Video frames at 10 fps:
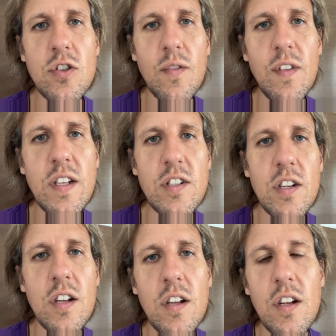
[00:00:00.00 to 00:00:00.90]
of this
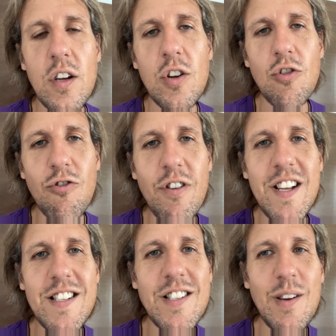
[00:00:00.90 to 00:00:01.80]

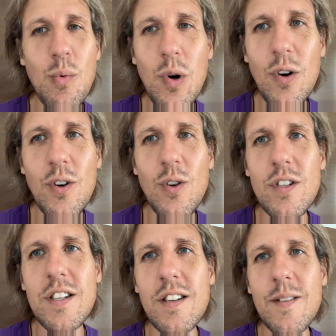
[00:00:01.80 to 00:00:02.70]
crazy world.